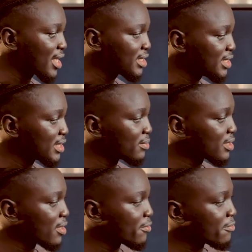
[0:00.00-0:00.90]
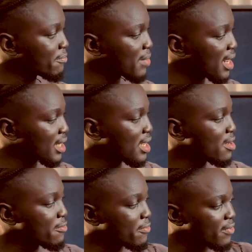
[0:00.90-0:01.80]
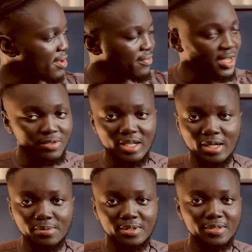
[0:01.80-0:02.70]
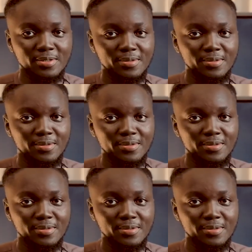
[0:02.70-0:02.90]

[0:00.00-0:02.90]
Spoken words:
ICT himself mark fair value gaps,